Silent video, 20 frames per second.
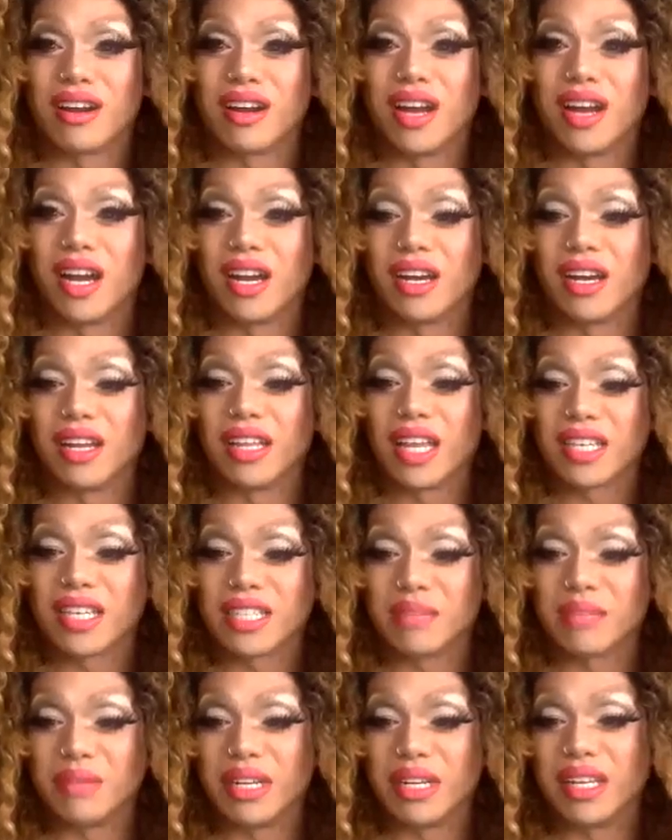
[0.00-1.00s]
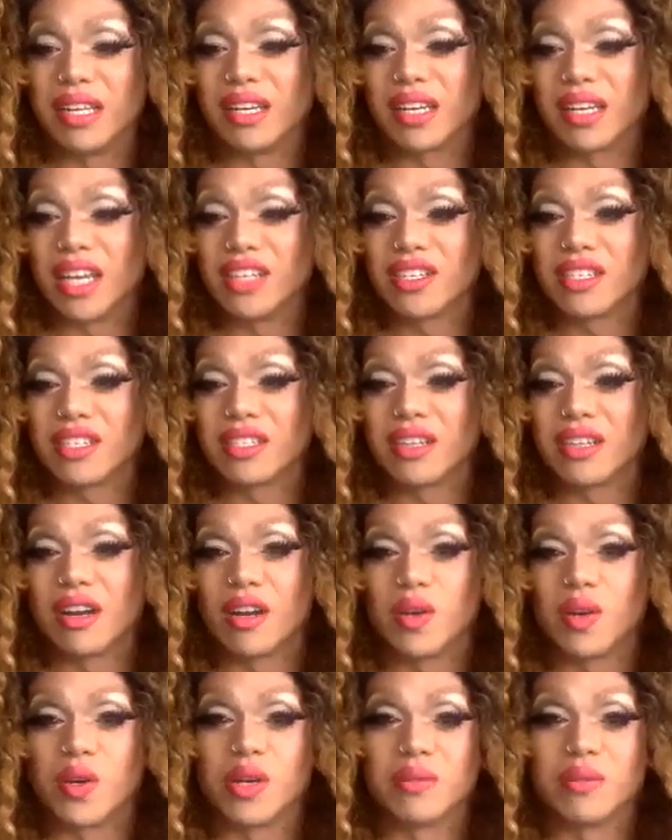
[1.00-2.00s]
Alexa Manila, Geisha Star,
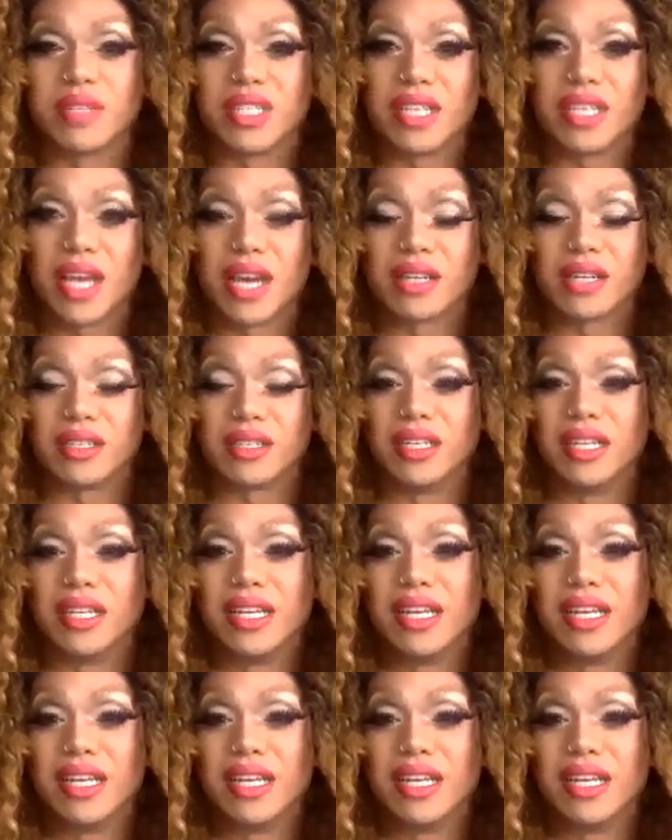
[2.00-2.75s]
who are in Seattle.